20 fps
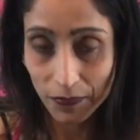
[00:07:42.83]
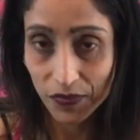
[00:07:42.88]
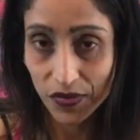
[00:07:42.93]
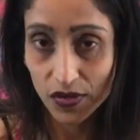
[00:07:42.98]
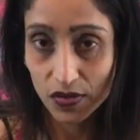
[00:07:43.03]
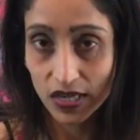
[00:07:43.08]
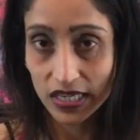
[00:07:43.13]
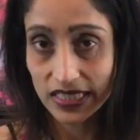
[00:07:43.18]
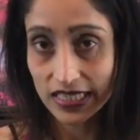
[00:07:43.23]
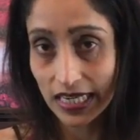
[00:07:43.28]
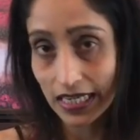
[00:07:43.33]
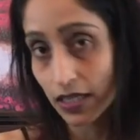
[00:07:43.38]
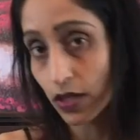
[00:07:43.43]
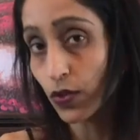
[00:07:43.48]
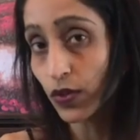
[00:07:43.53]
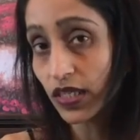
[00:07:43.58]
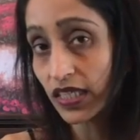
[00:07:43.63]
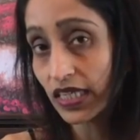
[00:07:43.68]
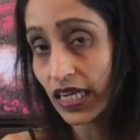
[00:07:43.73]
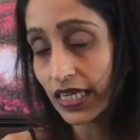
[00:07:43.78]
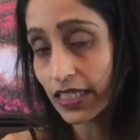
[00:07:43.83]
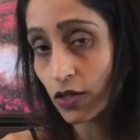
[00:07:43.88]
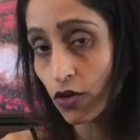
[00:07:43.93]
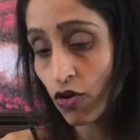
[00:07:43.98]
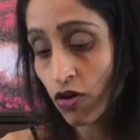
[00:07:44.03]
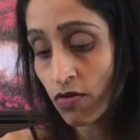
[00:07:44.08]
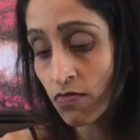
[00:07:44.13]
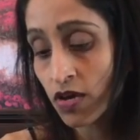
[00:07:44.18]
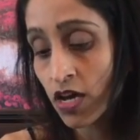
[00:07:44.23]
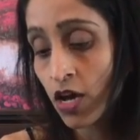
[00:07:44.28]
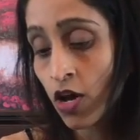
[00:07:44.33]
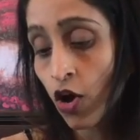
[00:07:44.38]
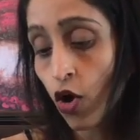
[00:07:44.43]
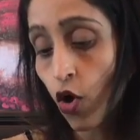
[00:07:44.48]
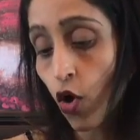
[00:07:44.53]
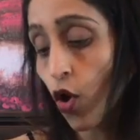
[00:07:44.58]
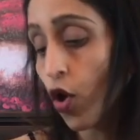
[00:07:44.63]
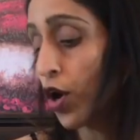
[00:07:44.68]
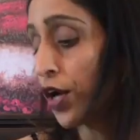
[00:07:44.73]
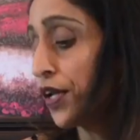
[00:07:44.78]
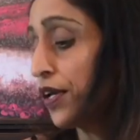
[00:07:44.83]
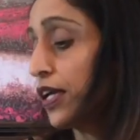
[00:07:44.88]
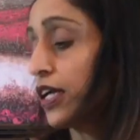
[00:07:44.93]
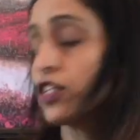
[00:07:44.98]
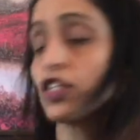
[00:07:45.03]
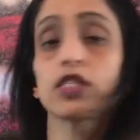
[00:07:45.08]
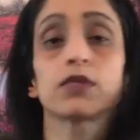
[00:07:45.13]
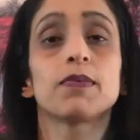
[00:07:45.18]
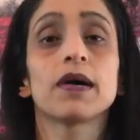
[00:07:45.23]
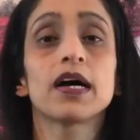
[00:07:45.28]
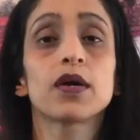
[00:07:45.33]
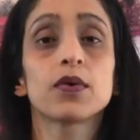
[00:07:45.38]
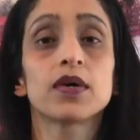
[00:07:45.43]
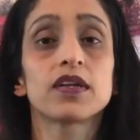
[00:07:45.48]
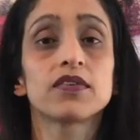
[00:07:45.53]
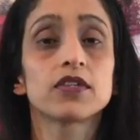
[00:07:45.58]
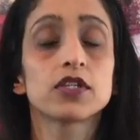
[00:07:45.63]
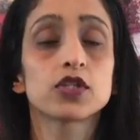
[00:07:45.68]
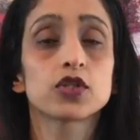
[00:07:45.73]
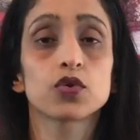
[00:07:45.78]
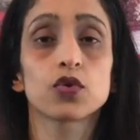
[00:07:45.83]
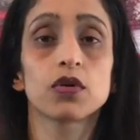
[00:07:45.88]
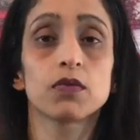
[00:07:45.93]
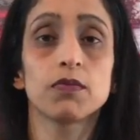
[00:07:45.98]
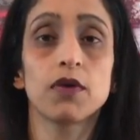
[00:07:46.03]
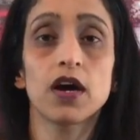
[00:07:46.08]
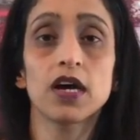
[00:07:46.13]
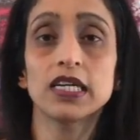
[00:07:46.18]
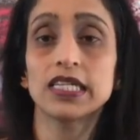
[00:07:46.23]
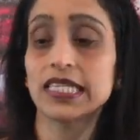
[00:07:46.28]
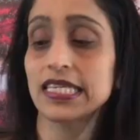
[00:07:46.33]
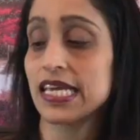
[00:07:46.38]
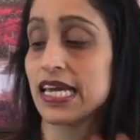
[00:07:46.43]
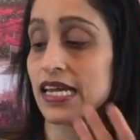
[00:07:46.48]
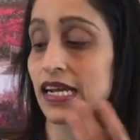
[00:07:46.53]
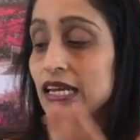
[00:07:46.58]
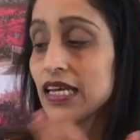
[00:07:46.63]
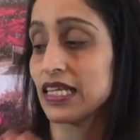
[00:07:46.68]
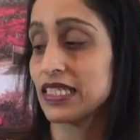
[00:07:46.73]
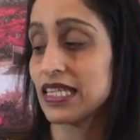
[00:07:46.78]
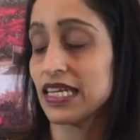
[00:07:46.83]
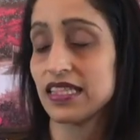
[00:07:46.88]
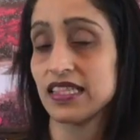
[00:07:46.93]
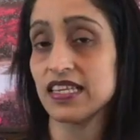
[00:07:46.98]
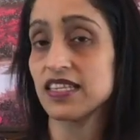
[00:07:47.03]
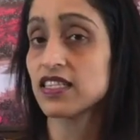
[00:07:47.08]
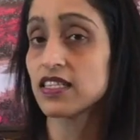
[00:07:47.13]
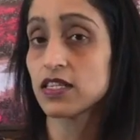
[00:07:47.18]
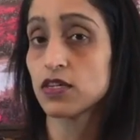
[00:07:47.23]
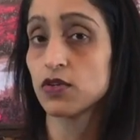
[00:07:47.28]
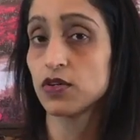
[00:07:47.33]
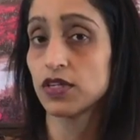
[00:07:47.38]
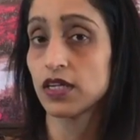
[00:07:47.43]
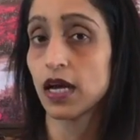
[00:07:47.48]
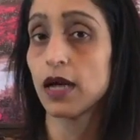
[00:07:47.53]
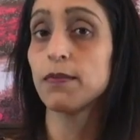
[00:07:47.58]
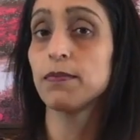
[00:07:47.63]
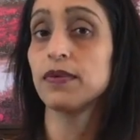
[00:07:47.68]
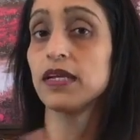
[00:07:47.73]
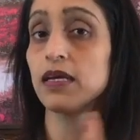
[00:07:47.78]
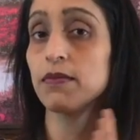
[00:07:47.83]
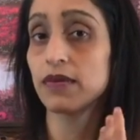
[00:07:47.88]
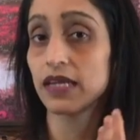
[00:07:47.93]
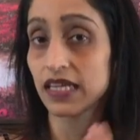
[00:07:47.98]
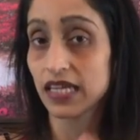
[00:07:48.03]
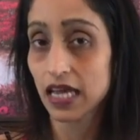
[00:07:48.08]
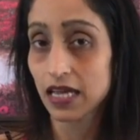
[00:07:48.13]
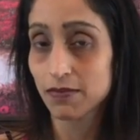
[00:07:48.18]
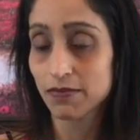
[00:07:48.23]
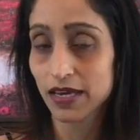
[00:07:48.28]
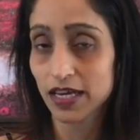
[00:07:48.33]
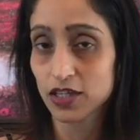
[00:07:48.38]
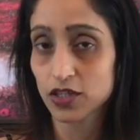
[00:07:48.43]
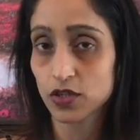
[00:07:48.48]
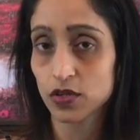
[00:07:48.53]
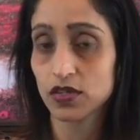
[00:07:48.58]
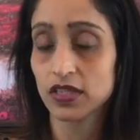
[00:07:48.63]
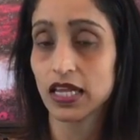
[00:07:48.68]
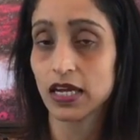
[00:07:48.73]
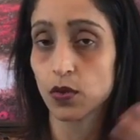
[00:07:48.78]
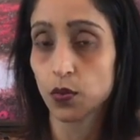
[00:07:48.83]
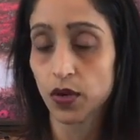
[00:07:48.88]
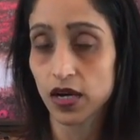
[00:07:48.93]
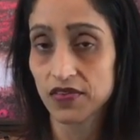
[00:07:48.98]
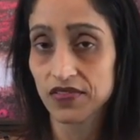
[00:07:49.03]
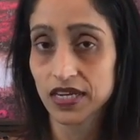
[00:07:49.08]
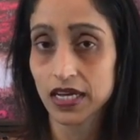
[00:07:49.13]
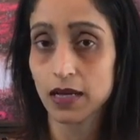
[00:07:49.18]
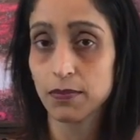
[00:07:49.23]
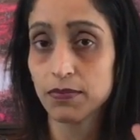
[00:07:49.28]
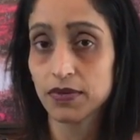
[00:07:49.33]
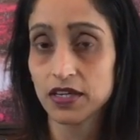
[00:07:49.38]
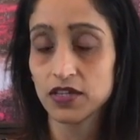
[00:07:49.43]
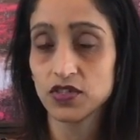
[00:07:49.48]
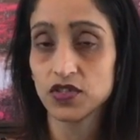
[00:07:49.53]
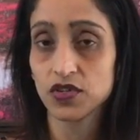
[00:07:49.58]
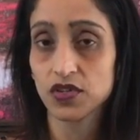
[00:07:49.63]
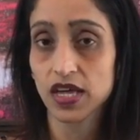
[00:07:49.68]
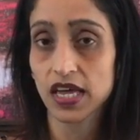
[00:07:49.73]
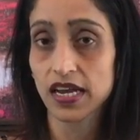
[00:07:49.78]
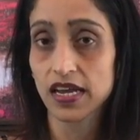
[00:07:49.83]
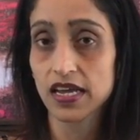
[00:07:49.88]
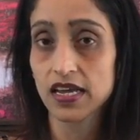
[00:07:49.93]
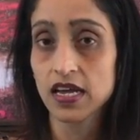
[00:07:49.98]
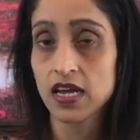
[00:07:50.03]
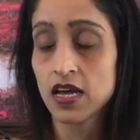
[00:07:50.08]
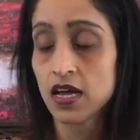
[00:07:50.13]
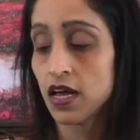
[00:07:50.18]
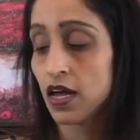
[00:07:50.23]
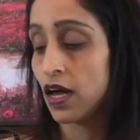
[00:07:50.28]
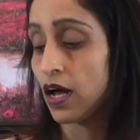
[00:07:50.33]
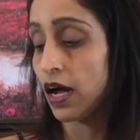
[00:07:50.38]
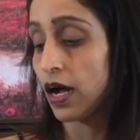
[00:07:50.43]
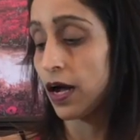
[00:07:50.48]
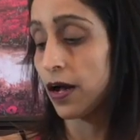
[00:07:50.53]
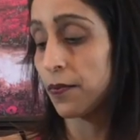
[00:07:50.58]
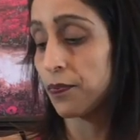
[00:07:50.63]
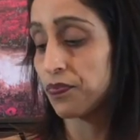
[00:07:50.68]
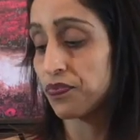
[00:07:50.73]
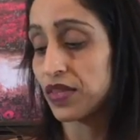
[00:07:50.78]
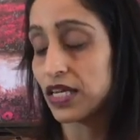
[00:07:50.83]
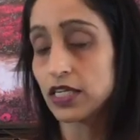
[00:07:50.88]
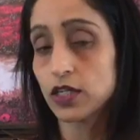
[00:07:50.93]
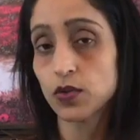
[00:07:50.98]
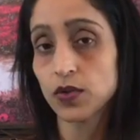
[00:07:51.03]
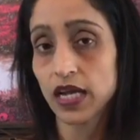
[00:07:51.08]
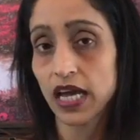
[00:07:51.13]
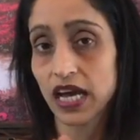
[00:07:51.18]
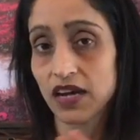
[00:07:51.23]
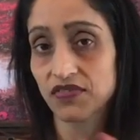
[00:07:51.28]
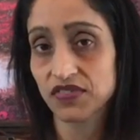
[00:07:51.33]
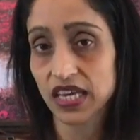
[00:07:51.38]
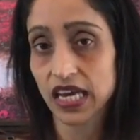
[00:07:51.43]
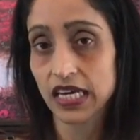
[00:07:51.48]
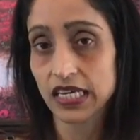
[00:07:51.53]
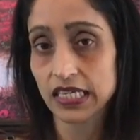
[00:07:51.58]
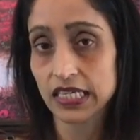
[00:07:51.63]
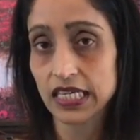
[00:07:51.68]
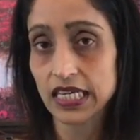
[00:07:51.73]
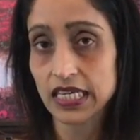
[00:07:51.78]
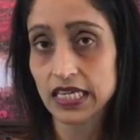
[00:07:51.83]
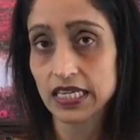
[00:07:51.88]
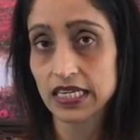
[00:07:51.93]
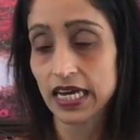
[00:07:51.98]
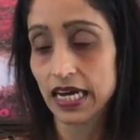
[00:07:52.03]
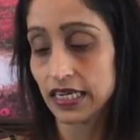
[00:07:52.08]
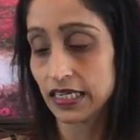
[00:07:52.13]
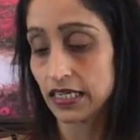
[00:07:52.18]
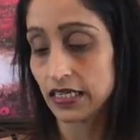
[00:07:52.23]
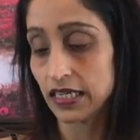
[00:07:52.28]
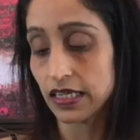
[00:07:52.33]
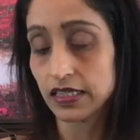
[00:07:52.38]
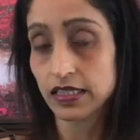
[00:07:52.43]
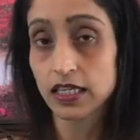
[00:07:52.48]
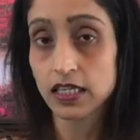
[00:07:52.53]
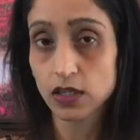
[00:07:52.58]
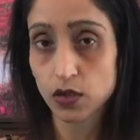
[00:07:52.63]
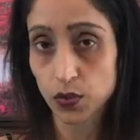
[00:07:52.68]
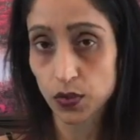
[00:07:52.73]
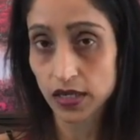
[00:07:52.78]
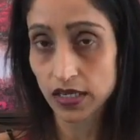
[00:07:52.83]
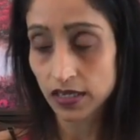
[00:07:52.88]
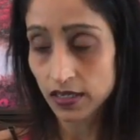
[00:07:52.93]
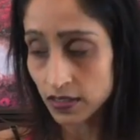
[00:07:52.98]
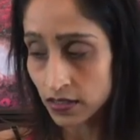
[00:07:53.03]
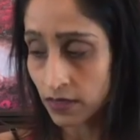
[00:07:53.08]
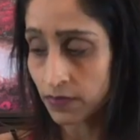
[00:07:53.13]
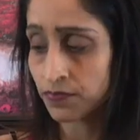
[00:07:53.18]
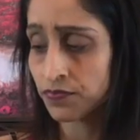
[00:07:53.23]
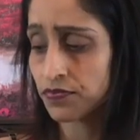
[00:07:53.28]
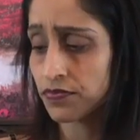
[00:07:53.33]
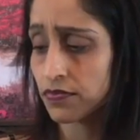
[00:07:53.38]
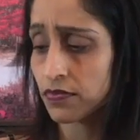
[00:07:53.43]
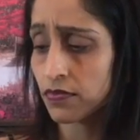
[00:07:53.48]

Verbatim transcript: You can dilute it at home or you can just buy one of the store bars. Again, like I said, this is a good company, but again, make sure that whatever companies you're getting, they don't have carrageenan added in the ingredients.